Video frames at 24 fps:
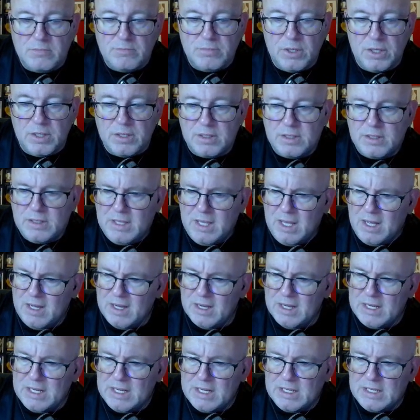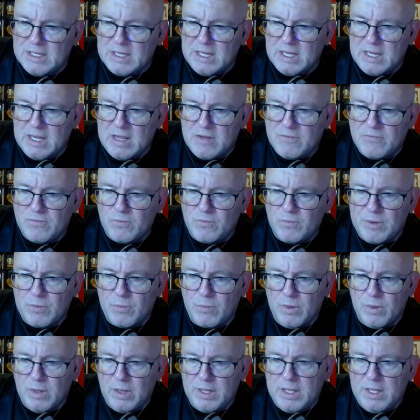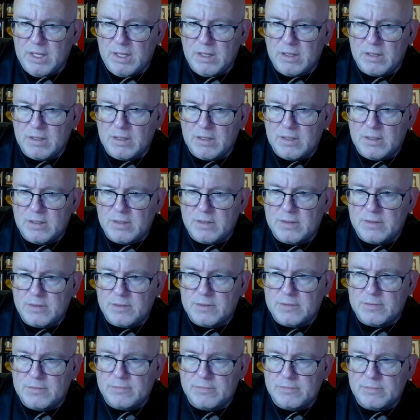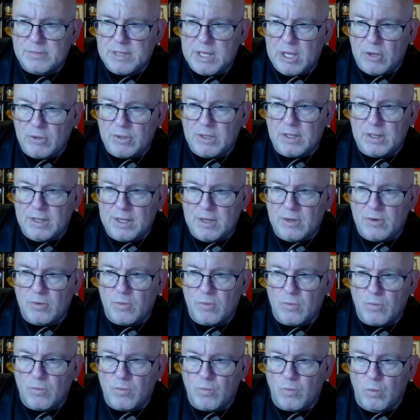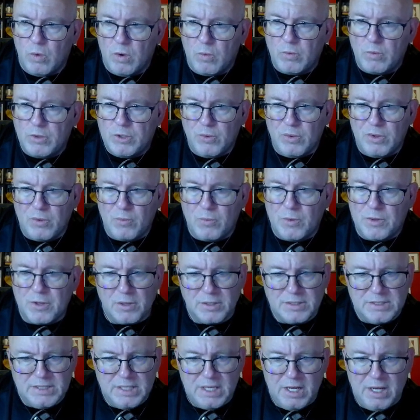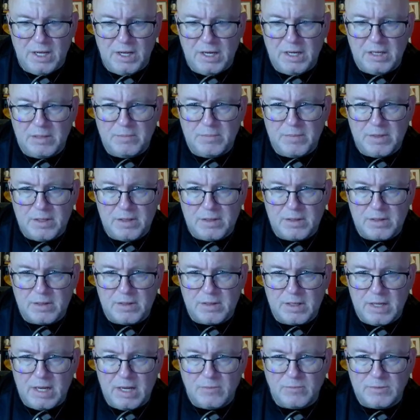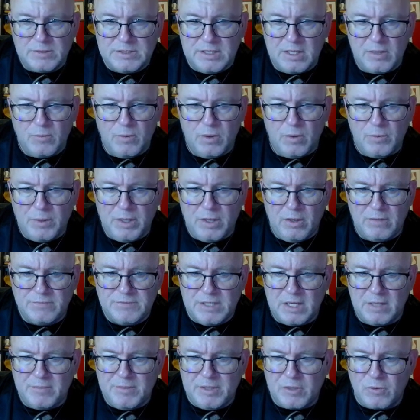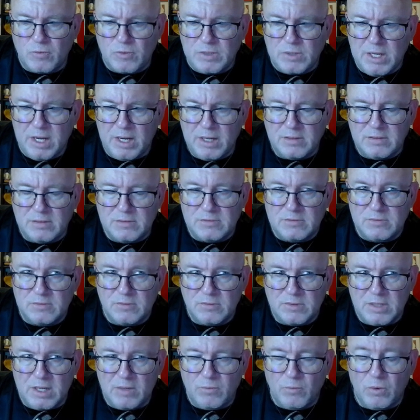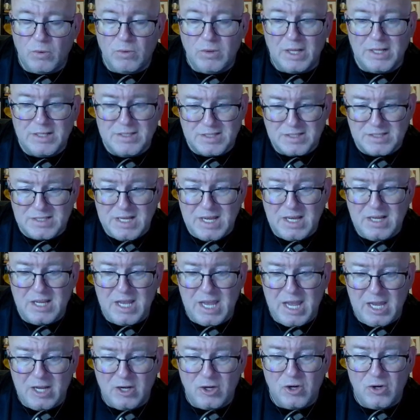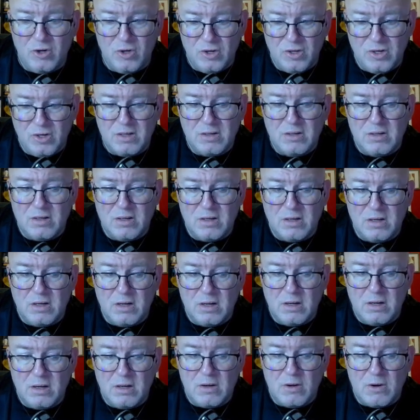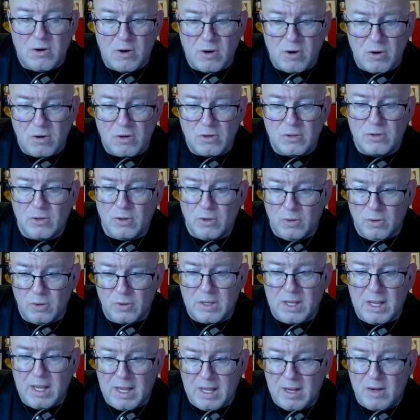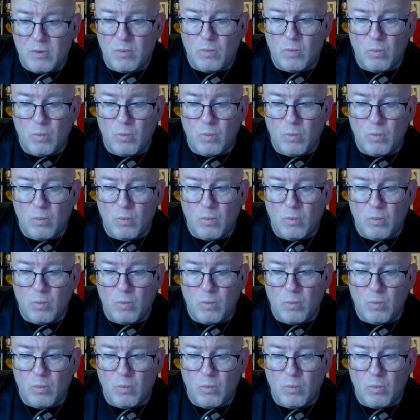But yeah, if we really calculate what we're doing with our time and we say, well, we don't have time to create. Okay, well, let's take a good hard look at